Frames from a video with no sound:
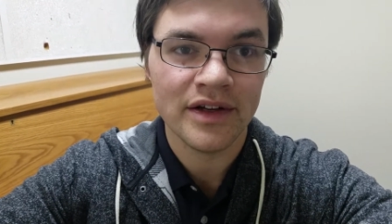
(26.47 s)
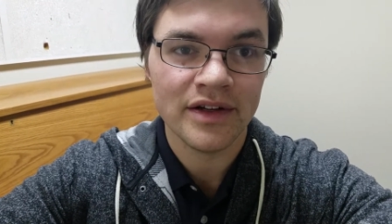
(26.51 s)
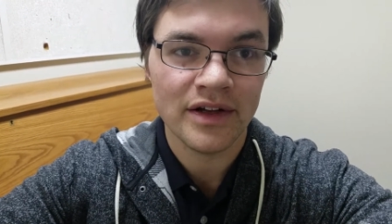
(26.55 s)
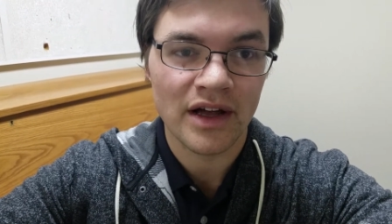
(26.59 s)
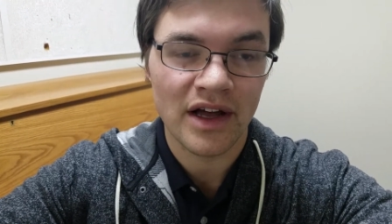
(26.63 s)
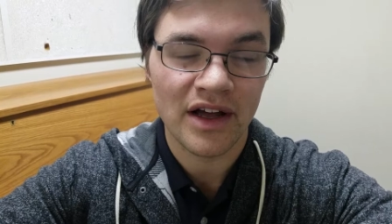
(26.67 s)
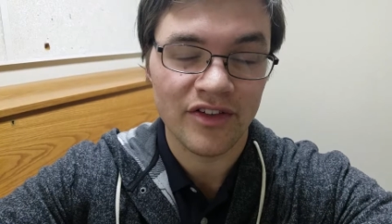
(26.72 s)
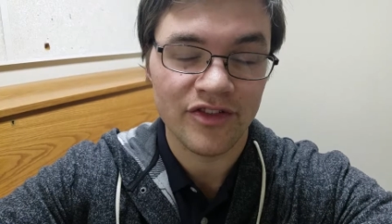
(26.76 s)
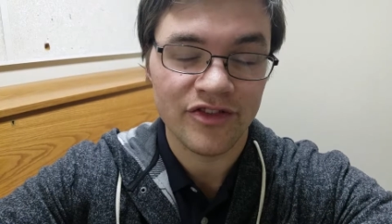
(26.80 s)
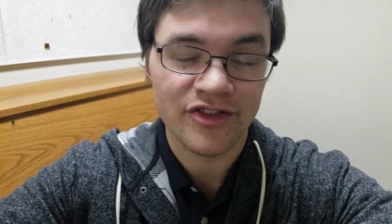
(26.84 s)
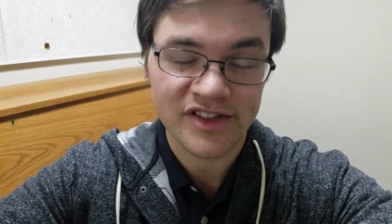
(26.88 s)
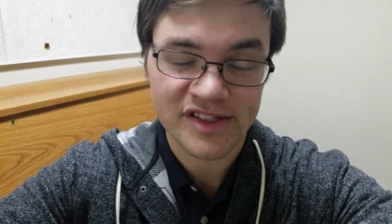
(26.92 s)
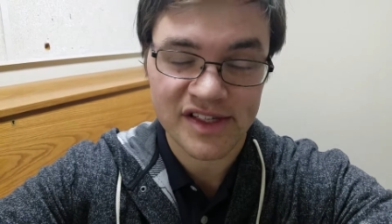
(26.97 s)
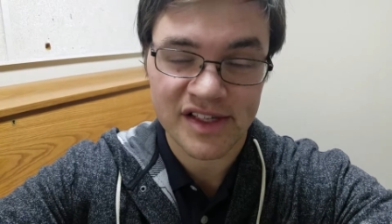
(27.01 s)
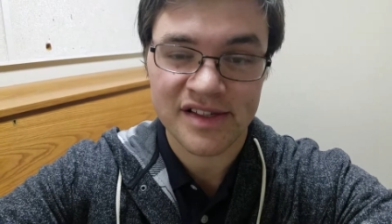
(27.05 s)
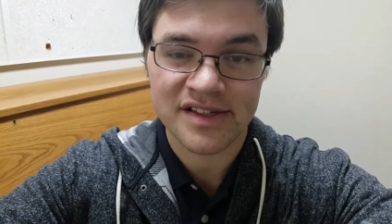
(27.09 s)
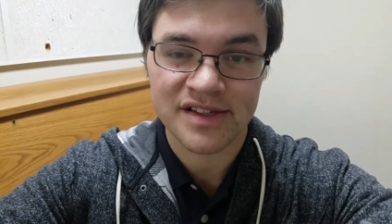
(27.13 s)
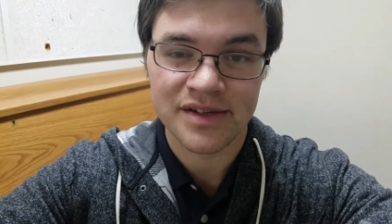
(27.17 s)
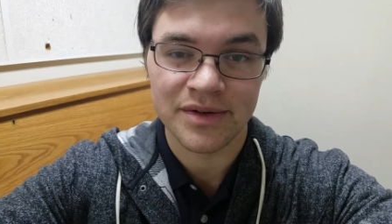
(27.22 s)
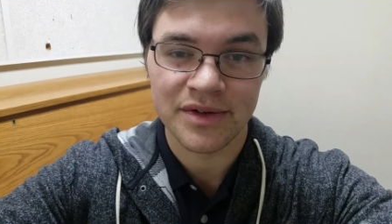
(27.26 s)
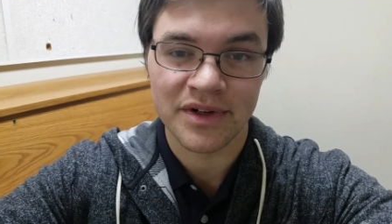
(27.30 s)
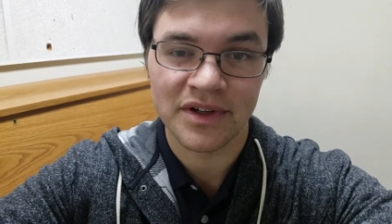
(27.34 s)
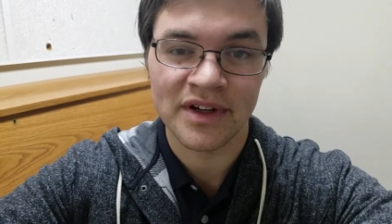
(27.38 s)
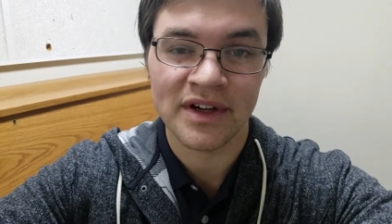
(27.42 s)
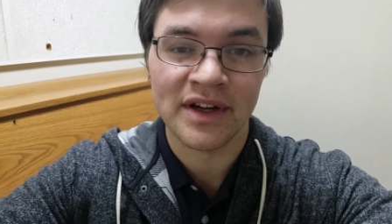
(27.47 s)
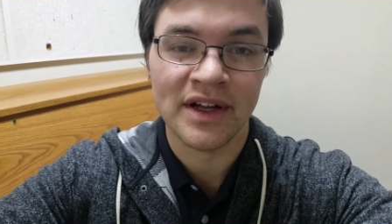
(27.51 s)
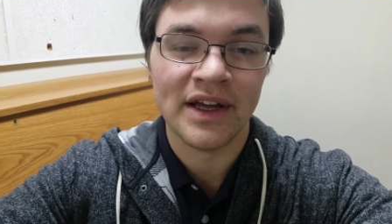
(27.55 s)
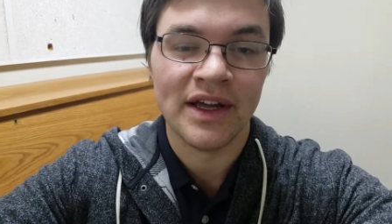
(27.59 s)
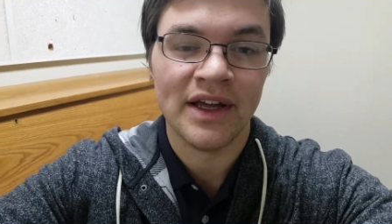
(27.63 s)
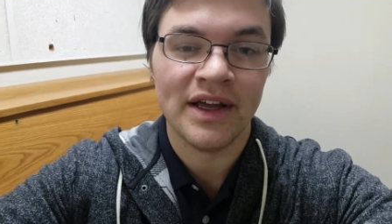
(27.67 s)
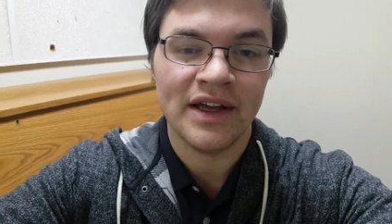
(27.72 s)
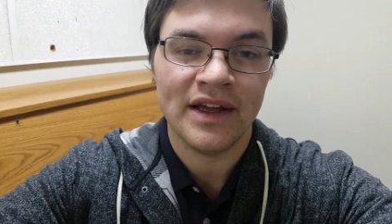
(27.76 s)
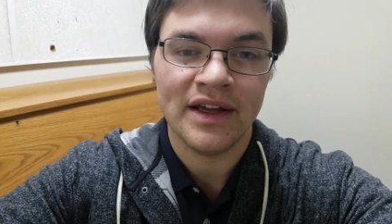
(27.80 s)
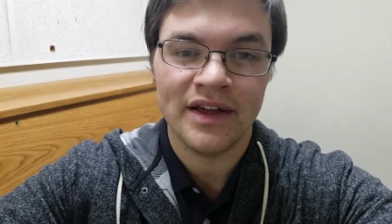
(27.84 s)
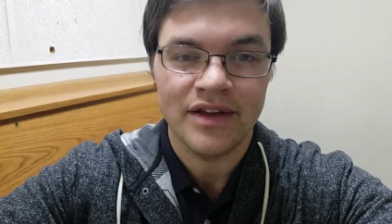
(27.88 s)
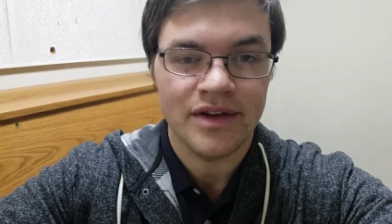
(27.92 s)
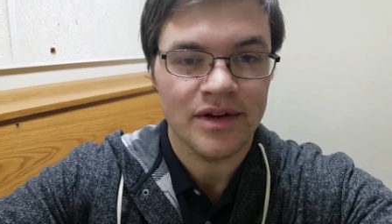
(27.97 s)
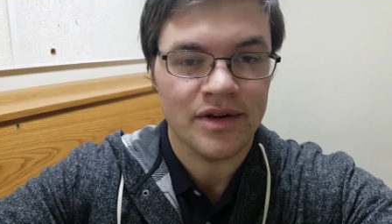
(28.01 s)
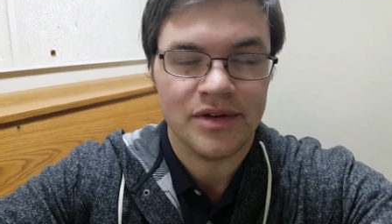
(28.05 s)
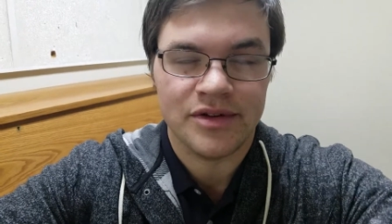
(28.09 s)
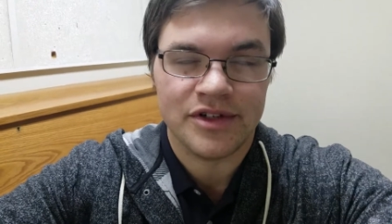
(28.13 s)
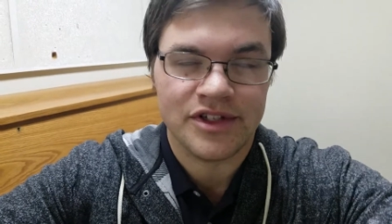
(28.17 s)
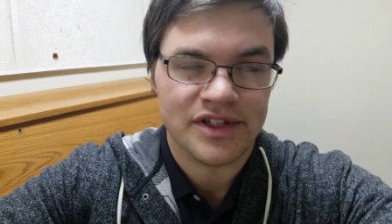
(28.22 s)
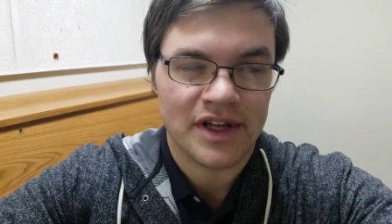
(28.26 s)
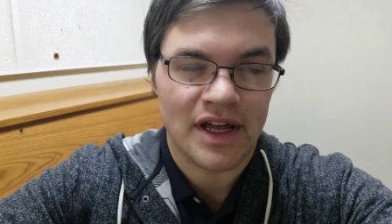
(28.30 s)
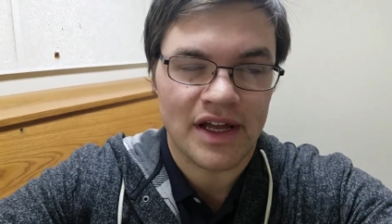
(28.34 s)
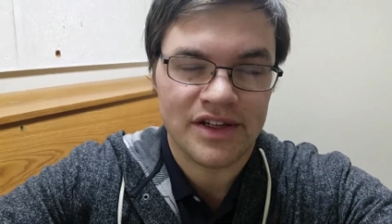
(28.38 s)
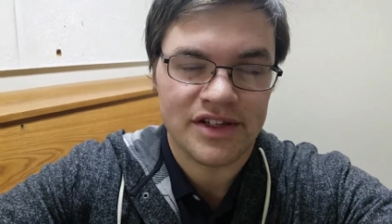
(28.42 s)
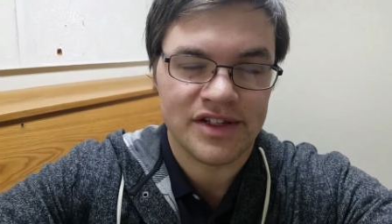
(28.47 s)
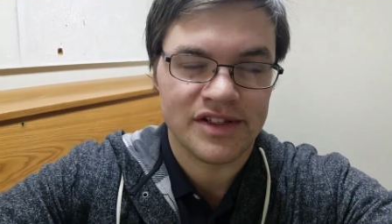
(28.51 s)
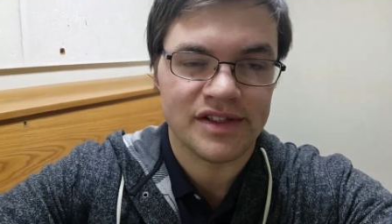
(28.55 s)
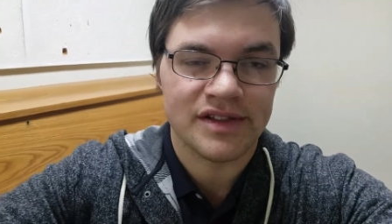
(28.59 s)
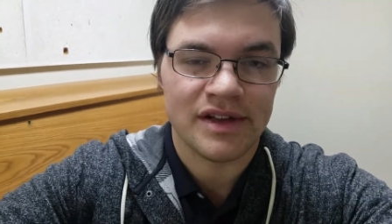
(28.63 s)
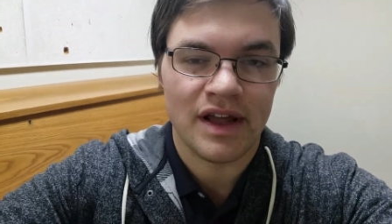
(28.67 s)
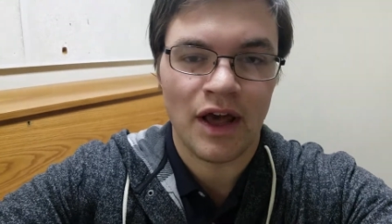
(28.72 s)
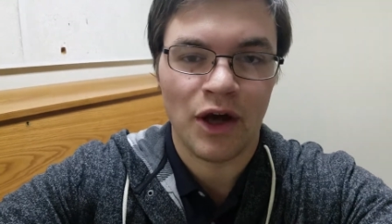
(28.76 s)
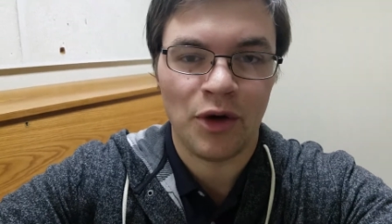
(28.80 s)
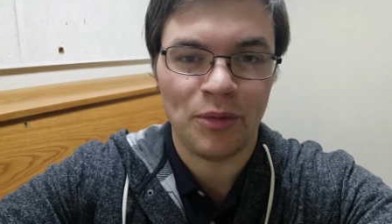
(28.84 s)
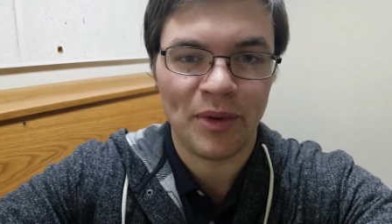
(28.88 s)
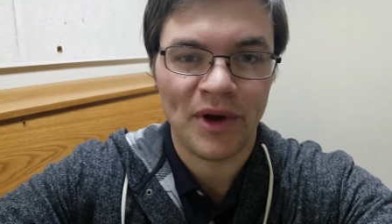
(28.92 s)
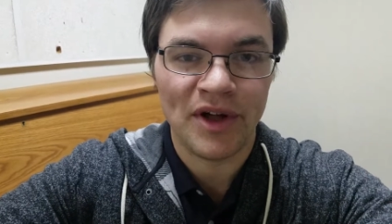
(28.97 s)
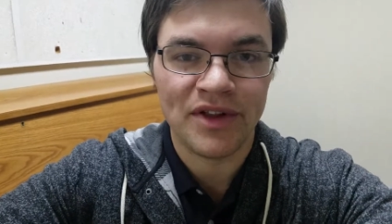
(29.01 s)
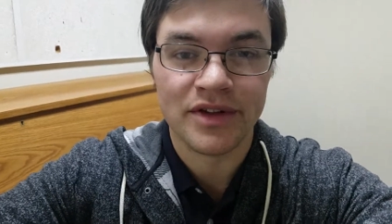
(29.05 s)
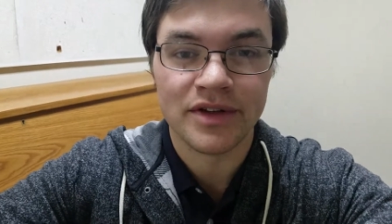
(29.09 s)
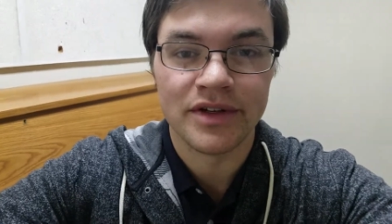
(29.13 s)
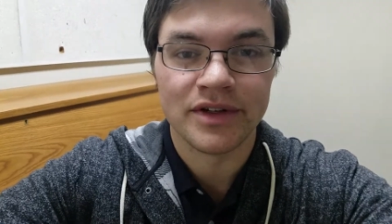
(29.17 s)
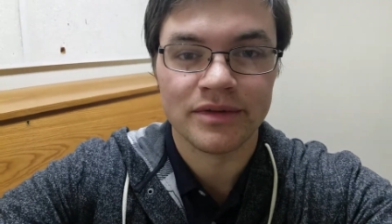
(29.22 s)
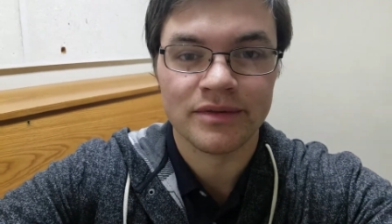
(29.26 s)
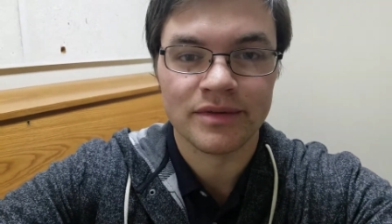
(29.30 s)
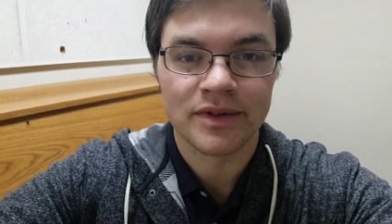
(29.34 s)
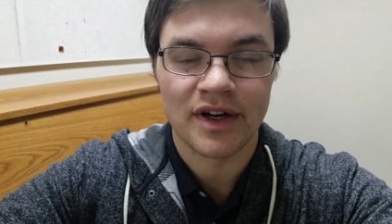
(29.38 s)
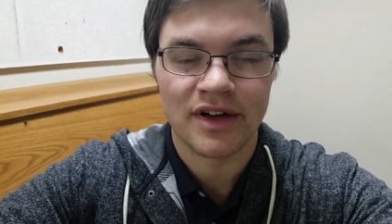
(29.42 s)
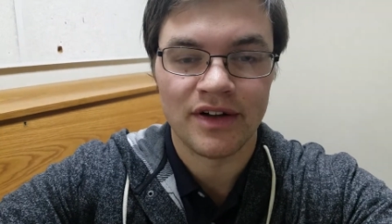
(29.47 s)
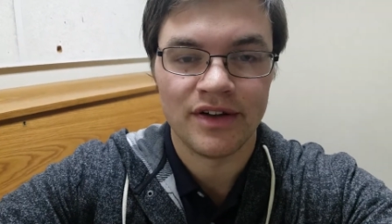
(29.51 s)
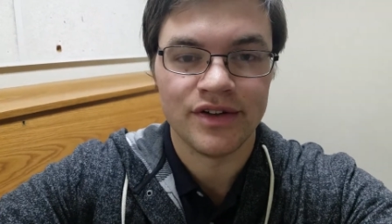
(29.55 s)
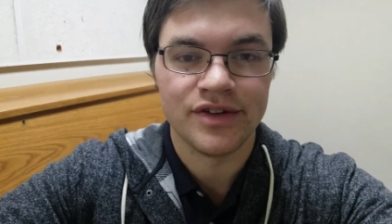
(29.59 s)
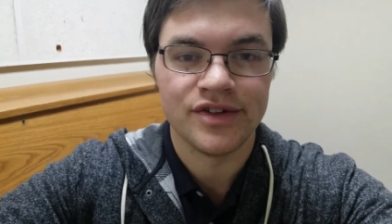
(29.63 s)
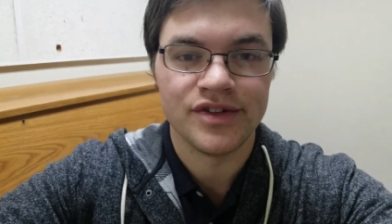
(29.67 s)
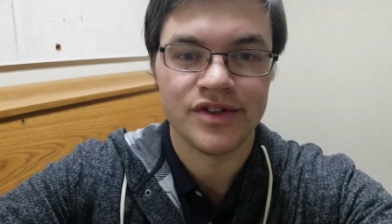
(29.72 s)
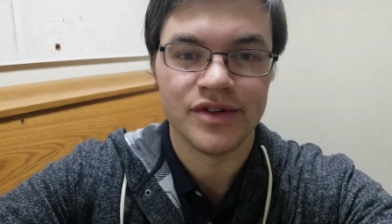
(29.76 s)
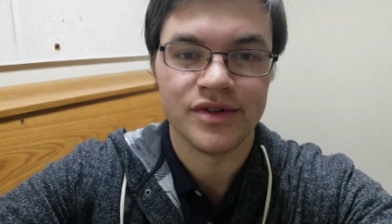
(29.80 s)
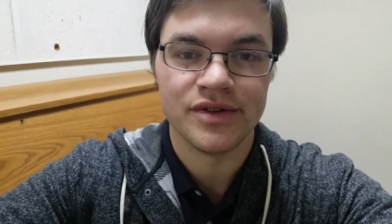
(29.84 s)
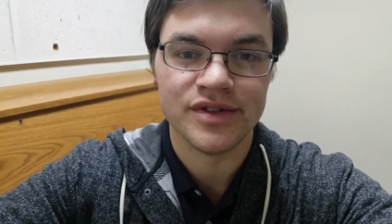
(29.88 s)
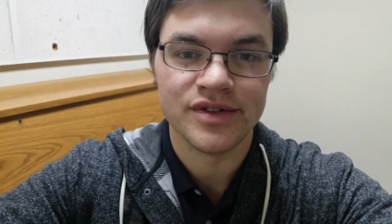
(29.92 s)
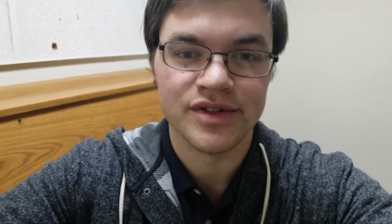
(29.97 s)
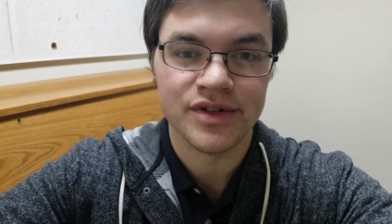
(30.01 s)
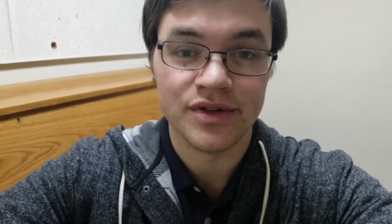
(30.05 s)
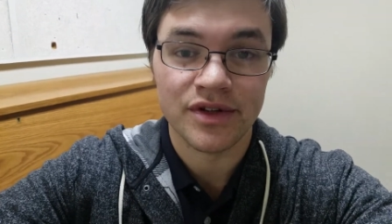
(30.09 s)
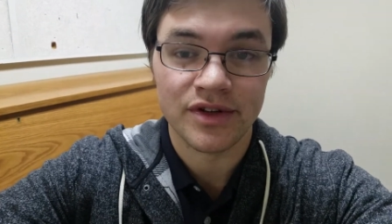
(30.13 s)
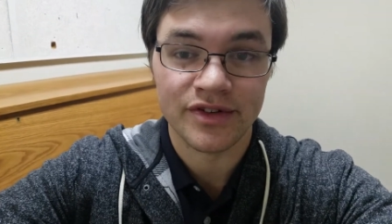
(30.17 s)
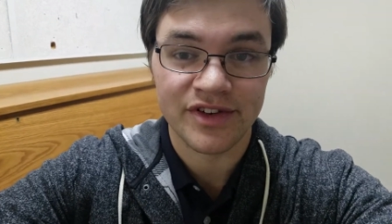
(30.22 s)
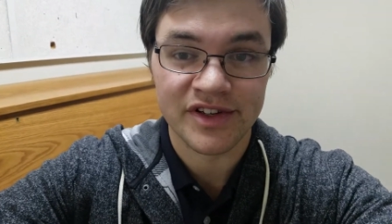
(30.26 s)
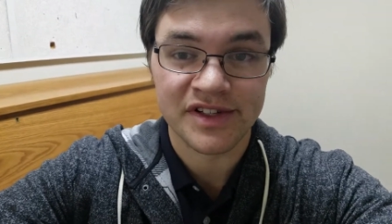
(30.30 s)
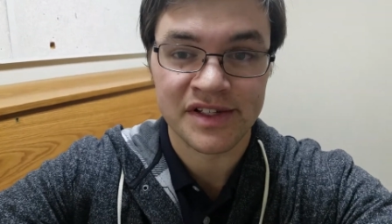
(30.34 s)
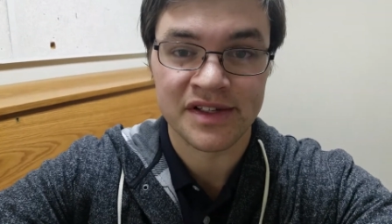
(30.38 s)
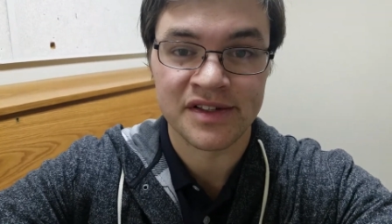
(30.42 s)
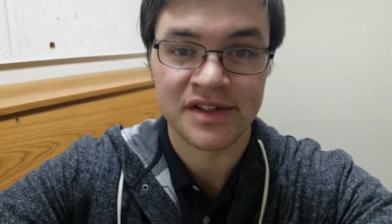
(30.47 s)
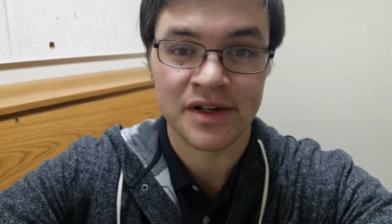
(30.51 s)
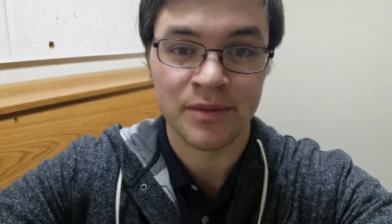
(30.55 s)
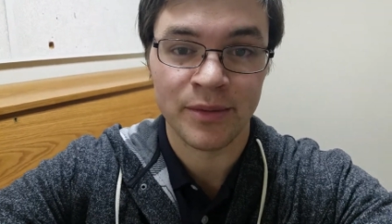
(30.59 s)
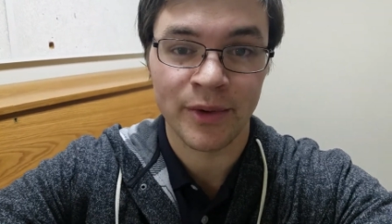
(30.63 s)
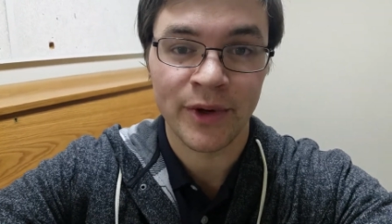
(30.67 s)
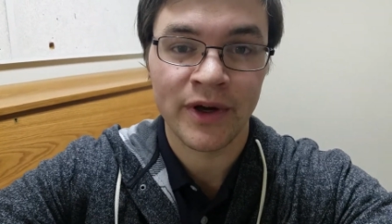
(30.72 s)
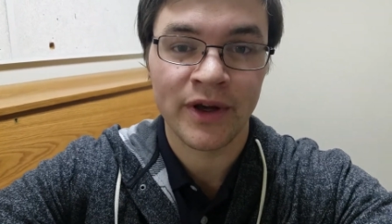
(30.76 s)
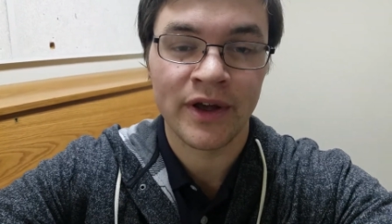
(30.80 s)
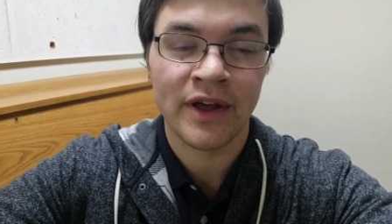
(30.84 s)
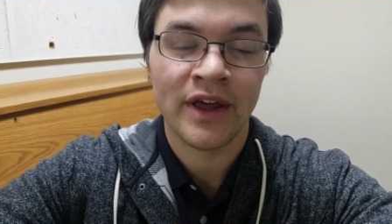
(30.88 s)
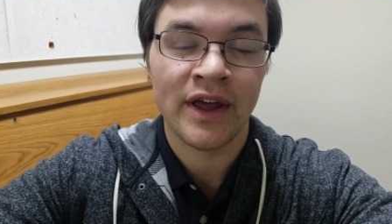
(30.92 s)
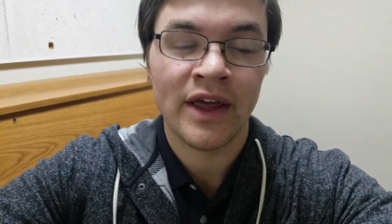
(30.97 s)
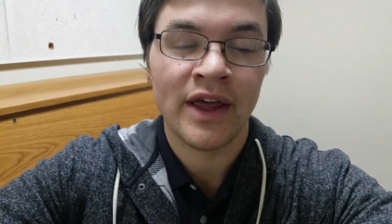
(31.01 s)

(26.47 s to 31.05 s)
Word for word: uh, physics tutor you know, just I just help other college students do their physics homework.